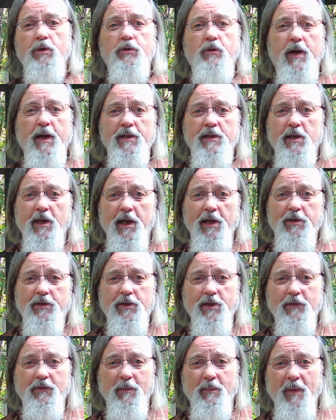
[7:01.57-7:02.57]

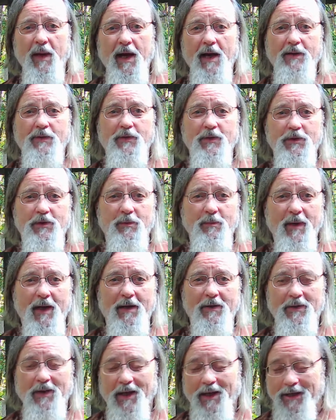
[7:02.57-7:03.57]
translation of the passage
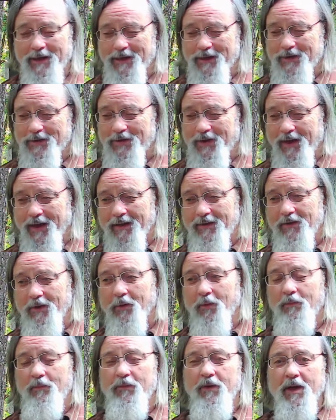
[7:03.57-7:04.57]
about that is that
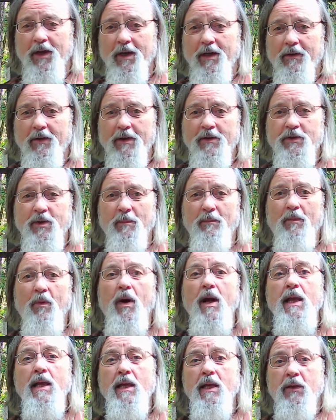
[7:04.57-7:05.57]
there is a
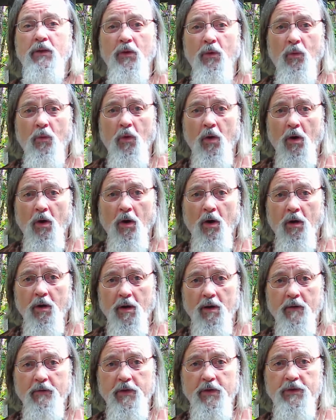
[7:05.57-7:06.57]
break in the
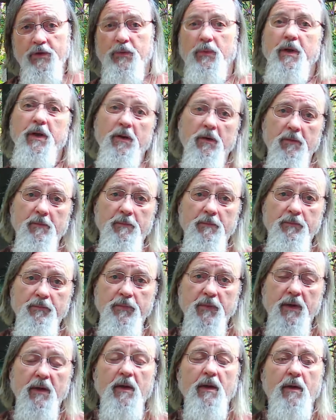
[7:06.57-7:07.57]
wall of Israel,
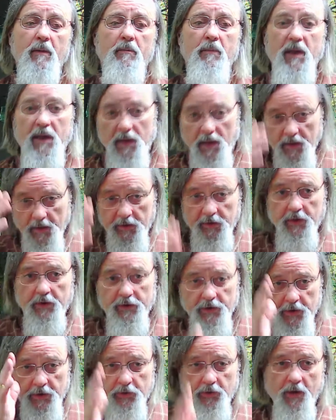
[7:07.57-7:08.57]
meaning that there
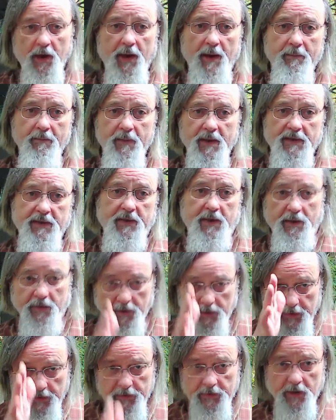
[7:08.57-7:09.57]
is a tribe missing.
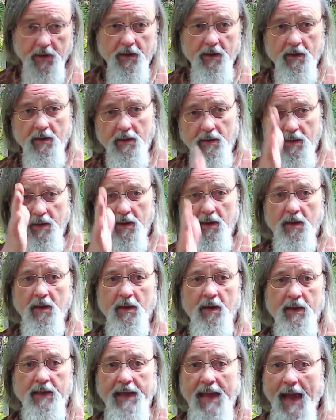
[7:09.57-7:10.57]
There is
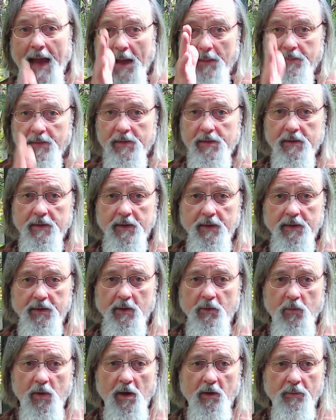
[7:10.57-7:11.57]
a gap in
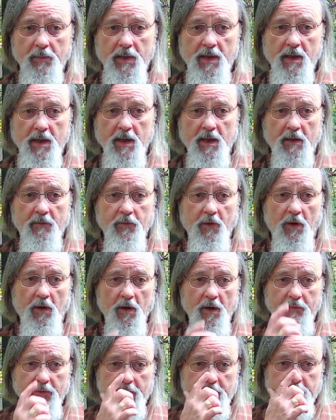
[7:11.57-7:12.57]
the well-being of
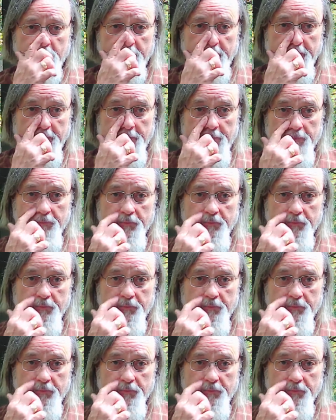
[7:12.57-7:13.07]
all of Israel.